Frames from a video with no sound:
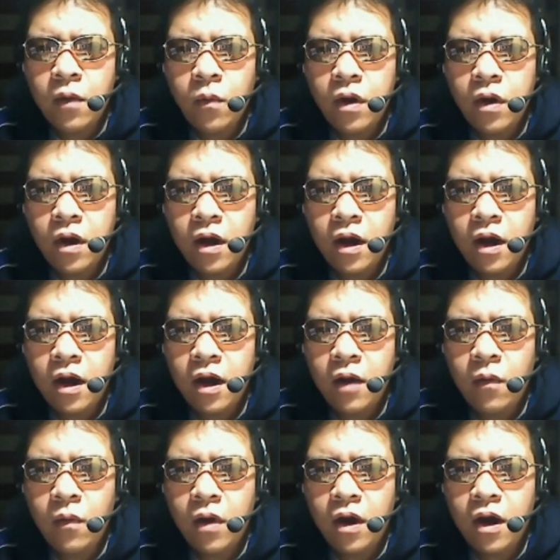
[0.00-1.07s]
wah,
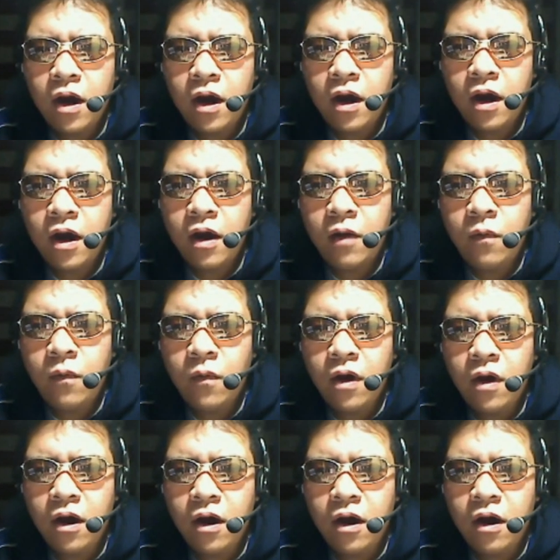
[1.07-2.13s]
wah,
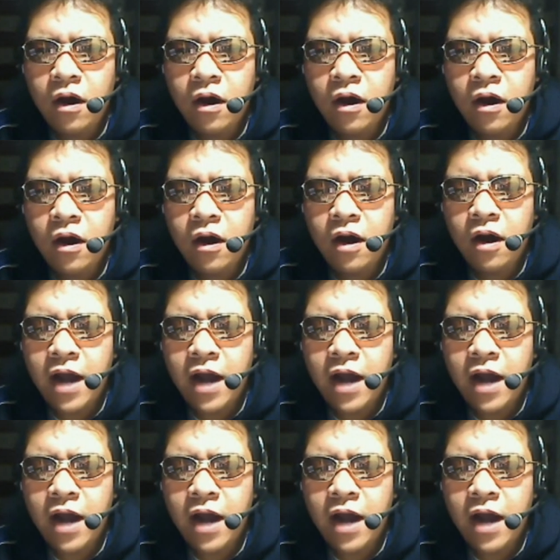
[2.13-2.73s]
wah.